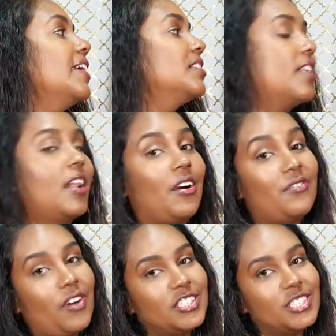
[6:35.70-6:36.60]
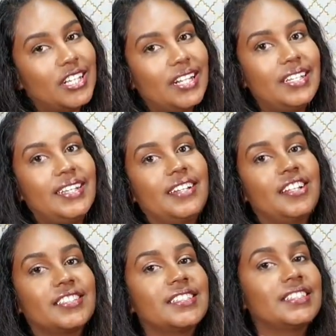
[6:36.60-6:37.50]
So unfortunately, it
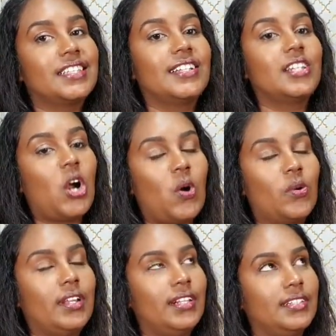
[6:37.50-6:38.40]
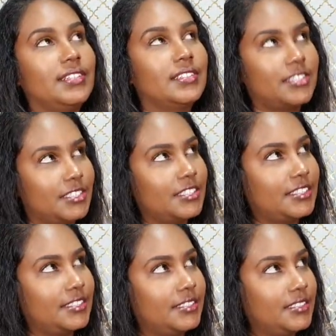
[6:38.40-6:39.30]
doesn't stay down in the
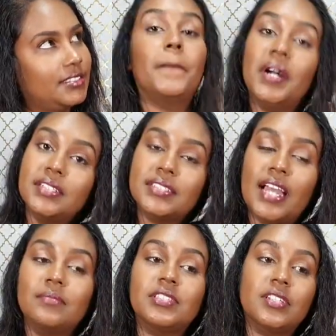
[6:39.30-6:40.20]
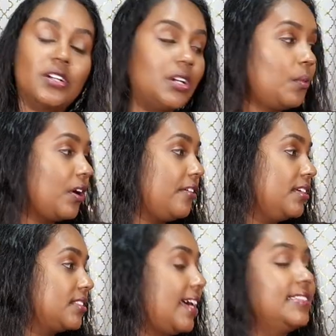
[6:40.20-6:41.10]
skirt. But I'm still gonna wear
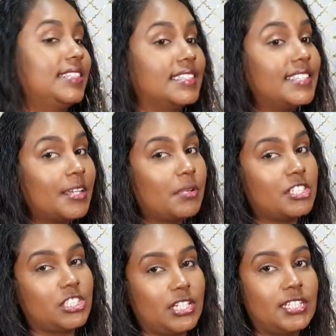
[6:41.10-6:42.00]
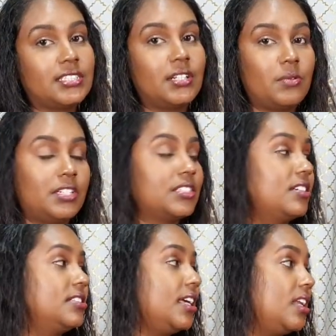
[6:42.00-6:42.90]
it. I did take pictures and it's still with the
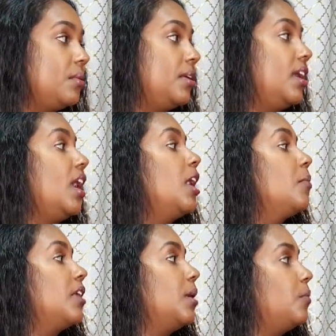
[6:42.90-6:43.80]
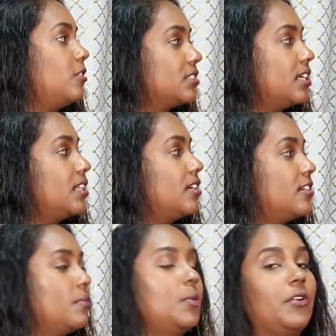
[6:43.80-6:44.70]
skirts anyway, but I'm most likely
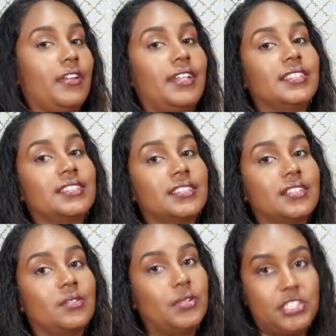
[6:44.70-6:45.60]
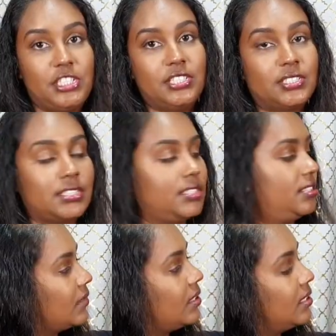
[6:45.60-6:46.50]
gonna be wearing this with jeans.
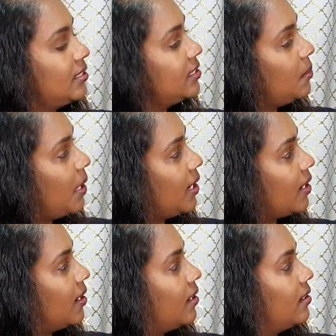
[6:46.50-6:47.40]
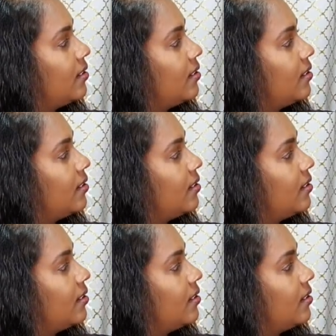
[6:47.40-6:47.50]
This is the back.